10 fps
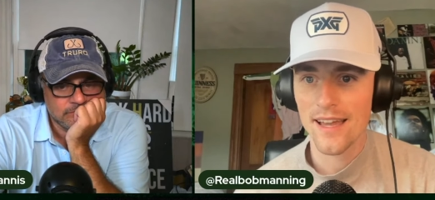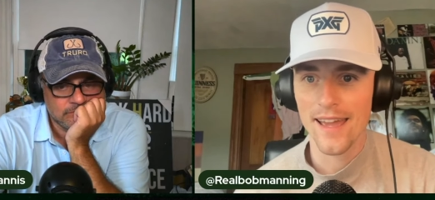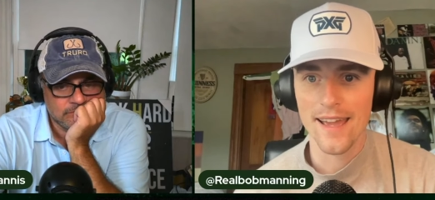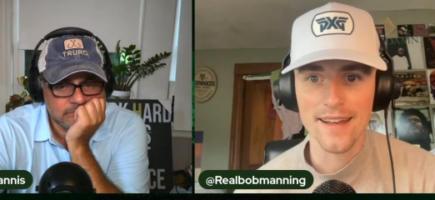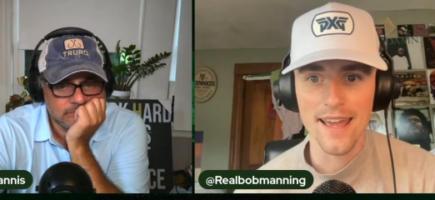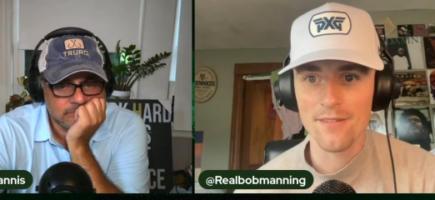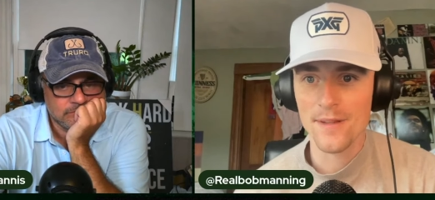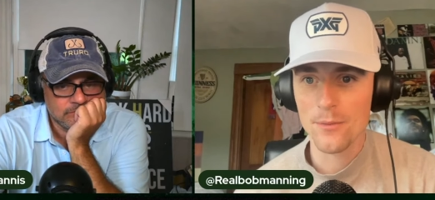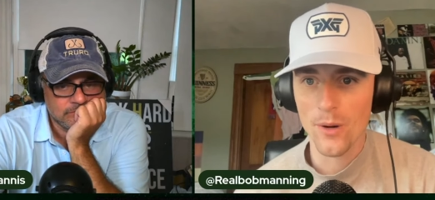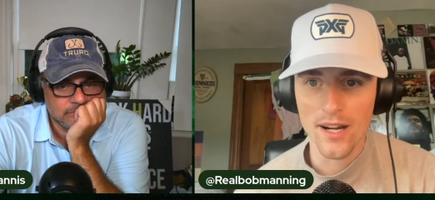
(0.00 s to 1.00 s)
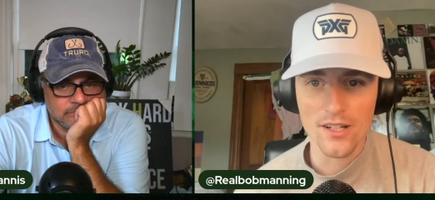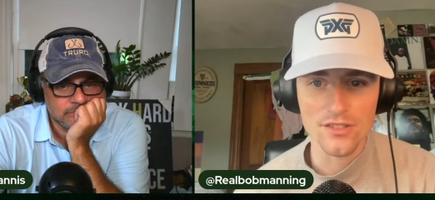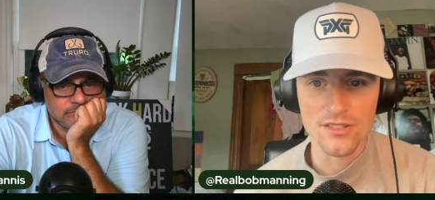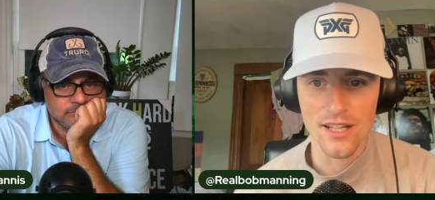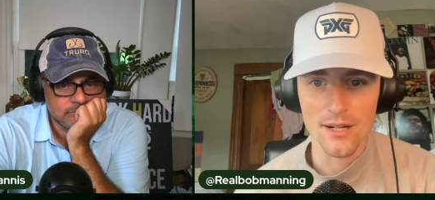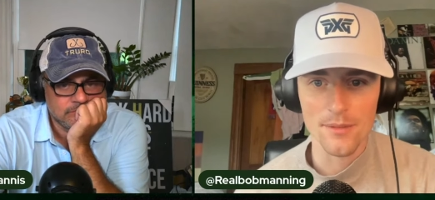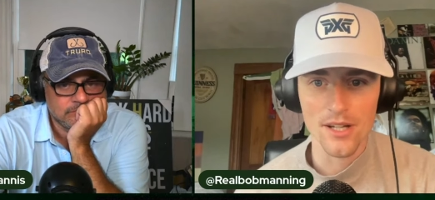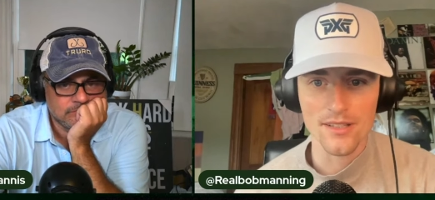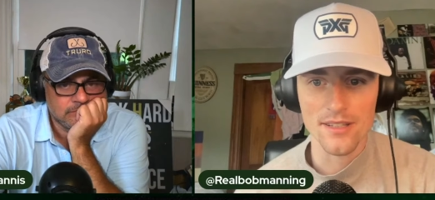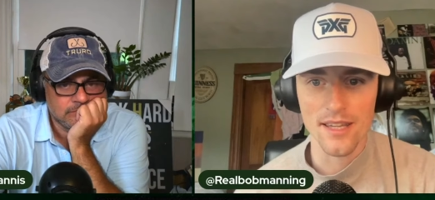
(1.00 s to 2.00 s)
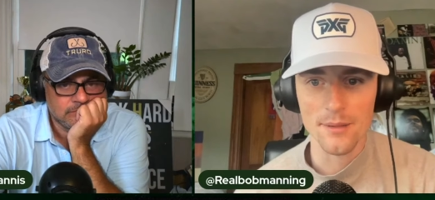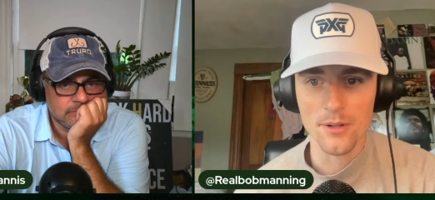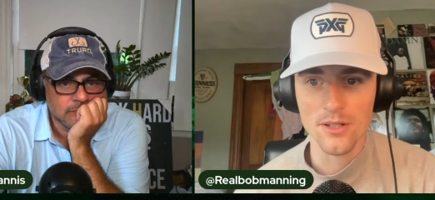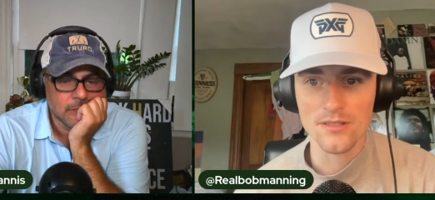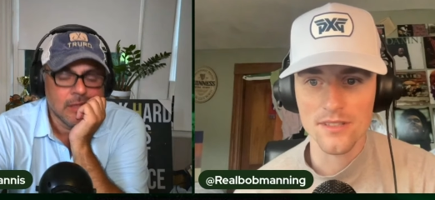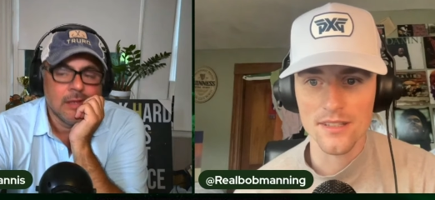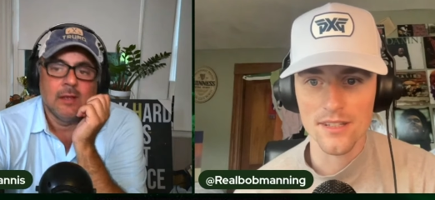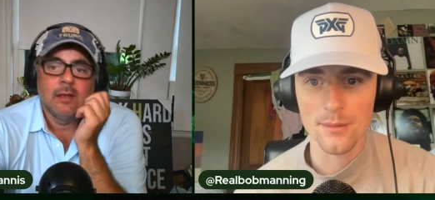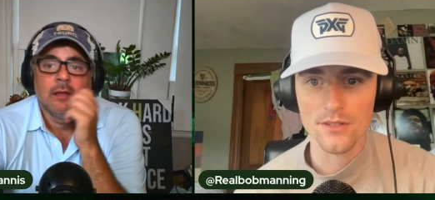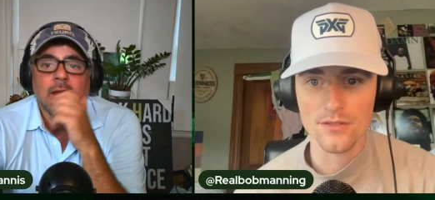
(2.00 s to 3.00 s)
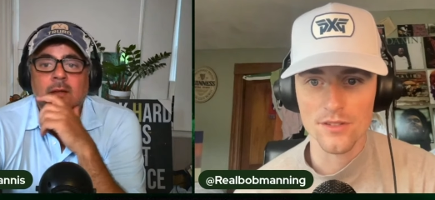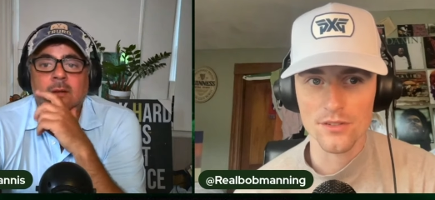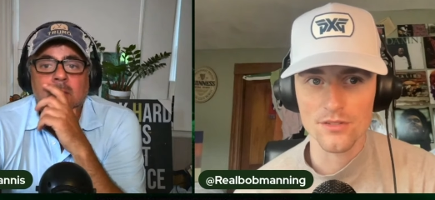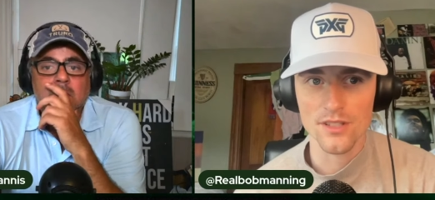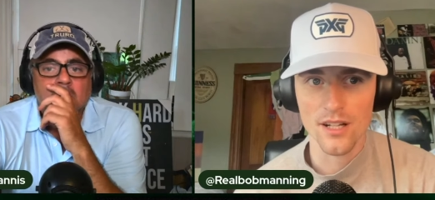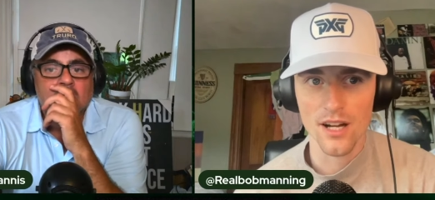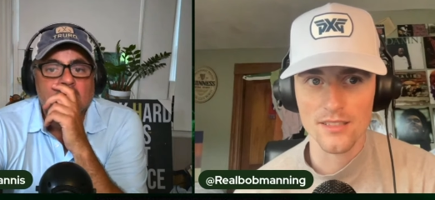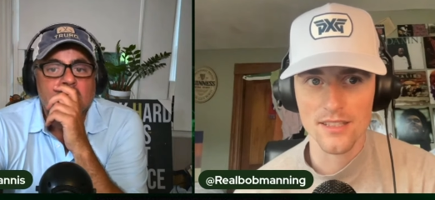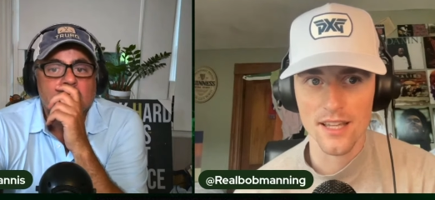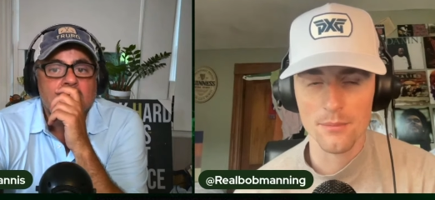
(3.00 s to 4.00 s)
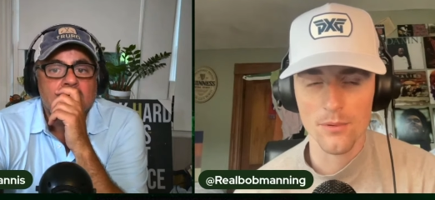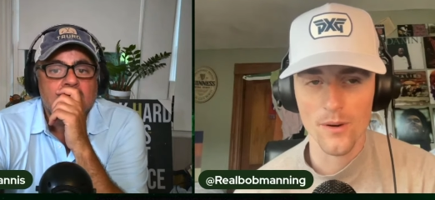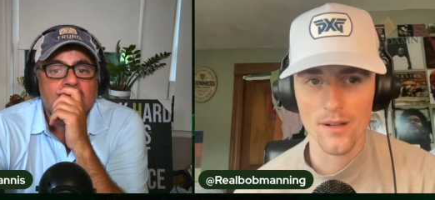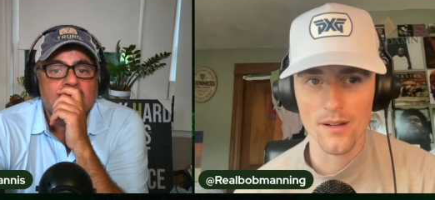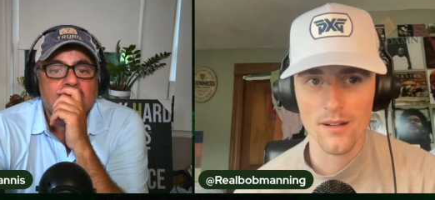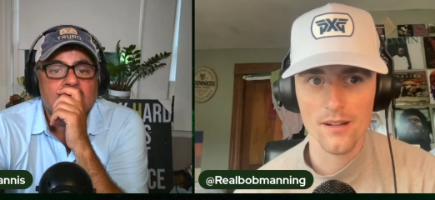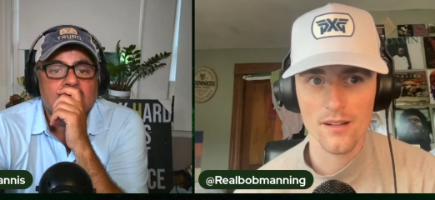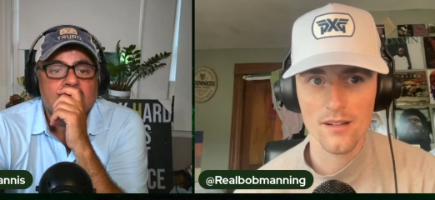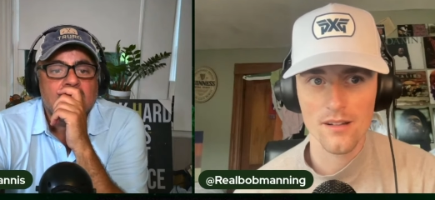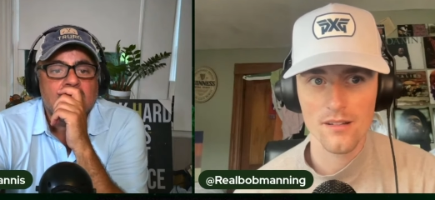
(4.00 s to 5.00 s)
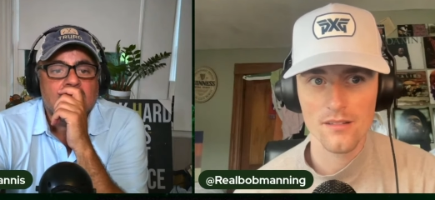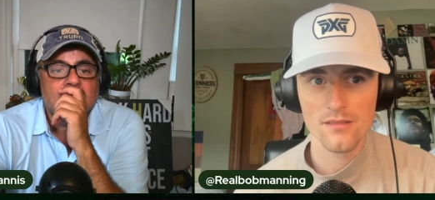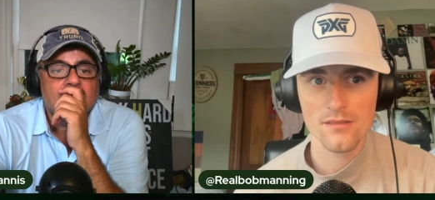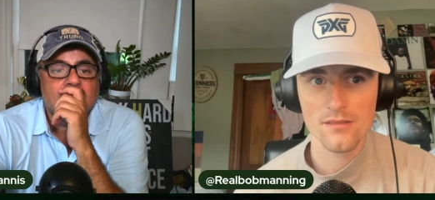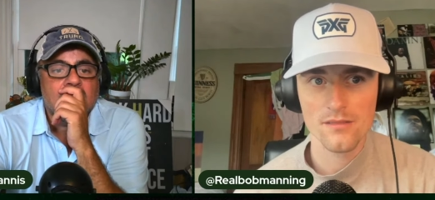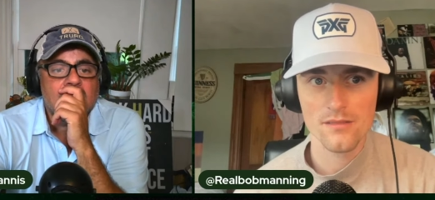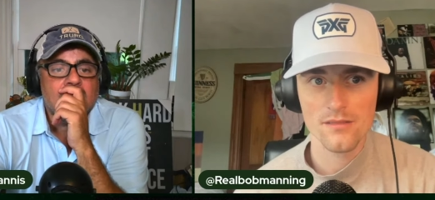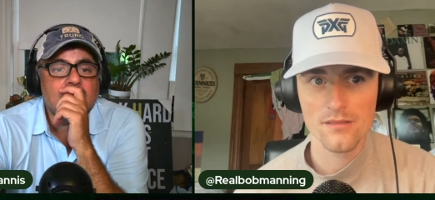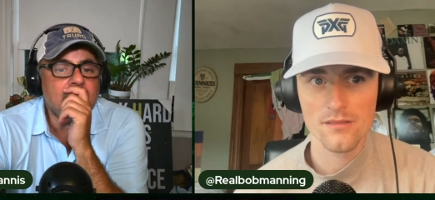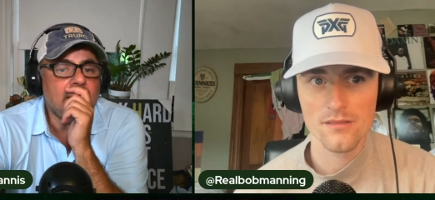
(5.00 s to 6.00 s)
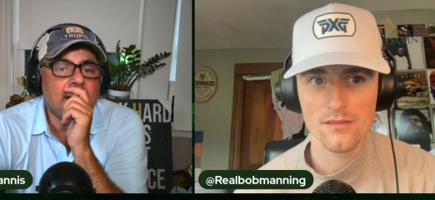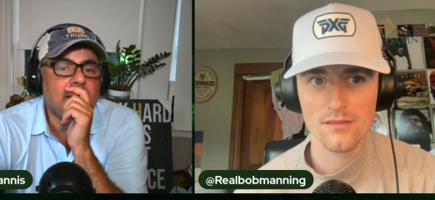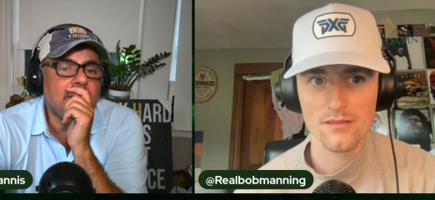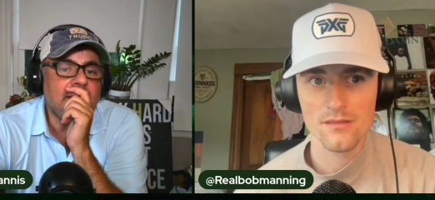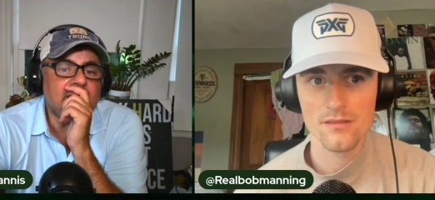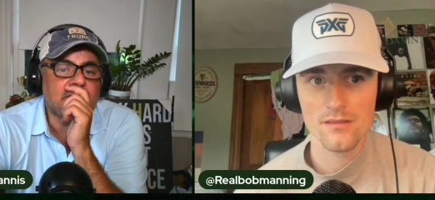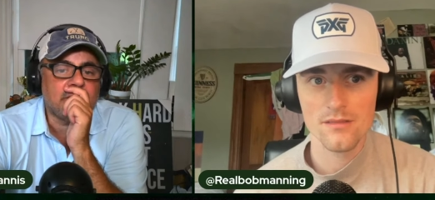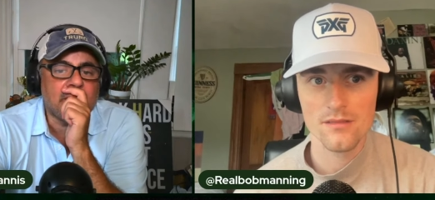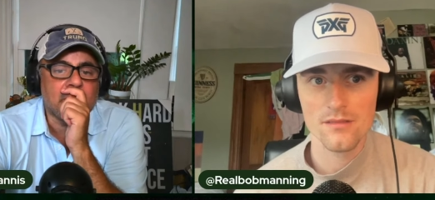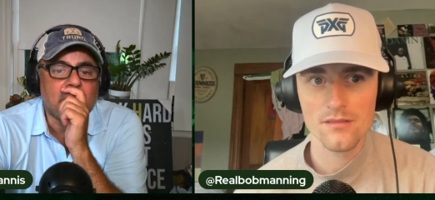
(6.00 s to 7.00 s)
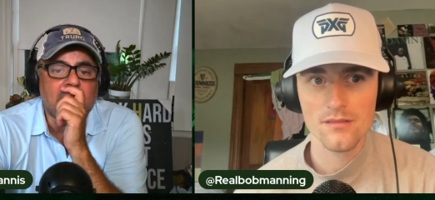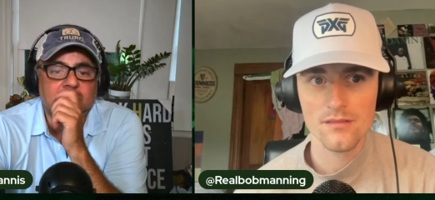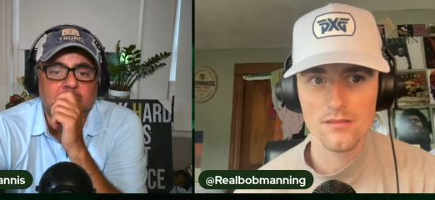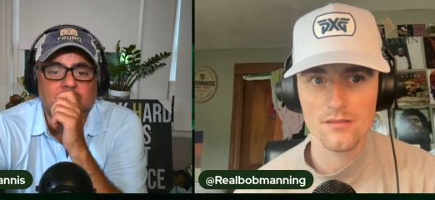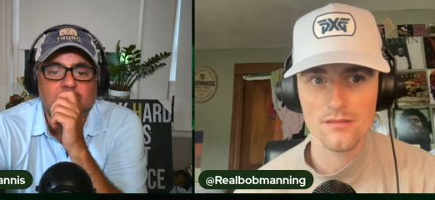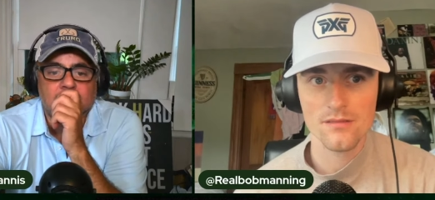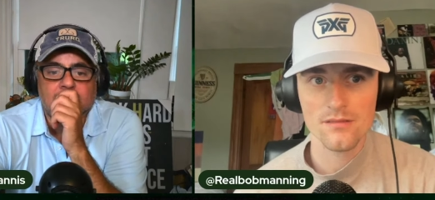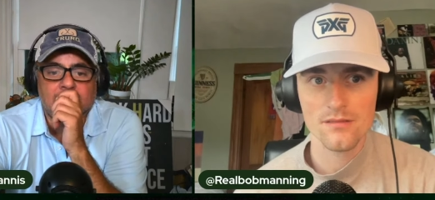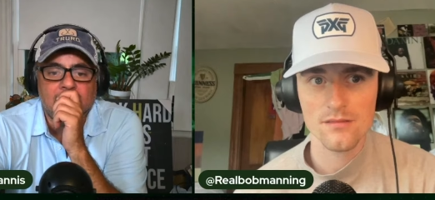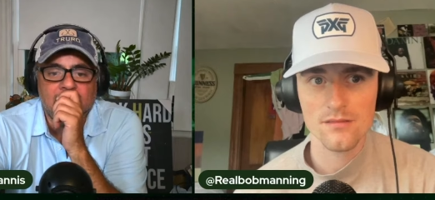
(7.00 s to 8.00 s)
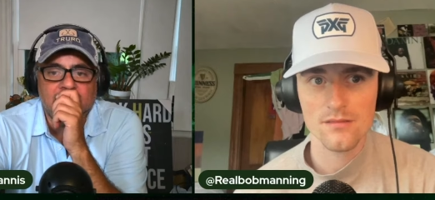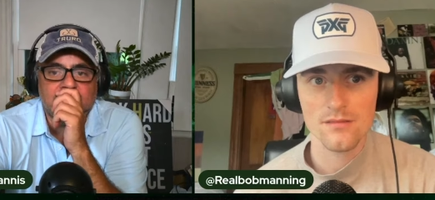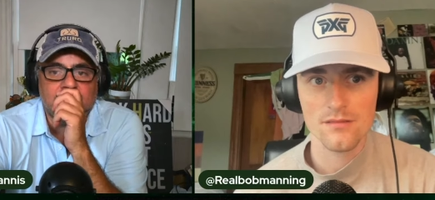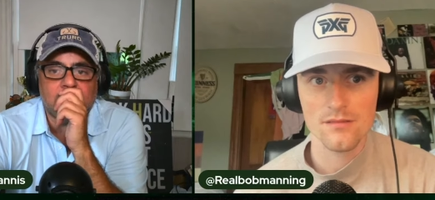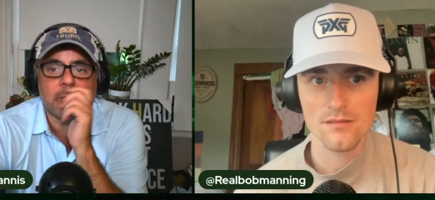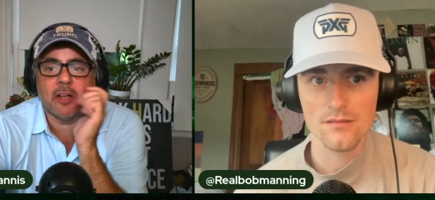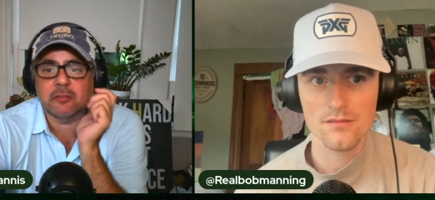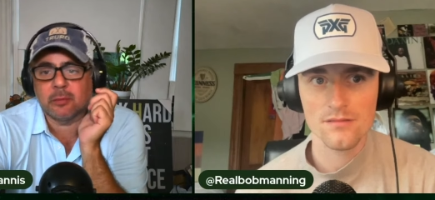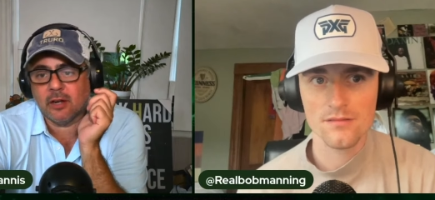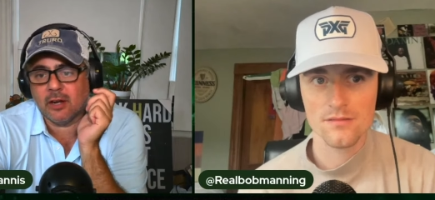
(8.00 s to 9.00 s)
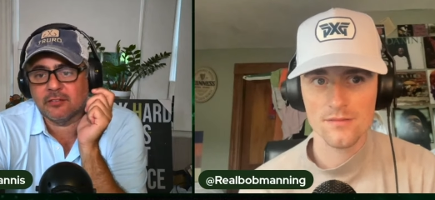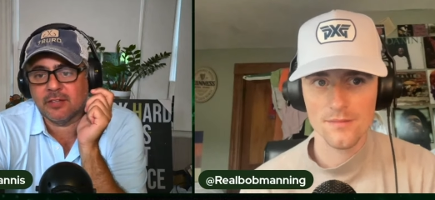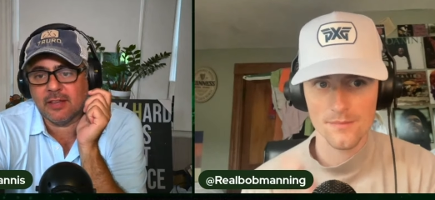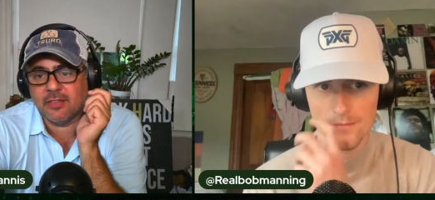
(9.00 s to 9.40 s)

Speaker 1: and everyone else is going to be on the table in terms of reducing costs at that point.
Speaker 2: Uh, it, I mean, it's very possible, uh, and it's very possible. And honestly, I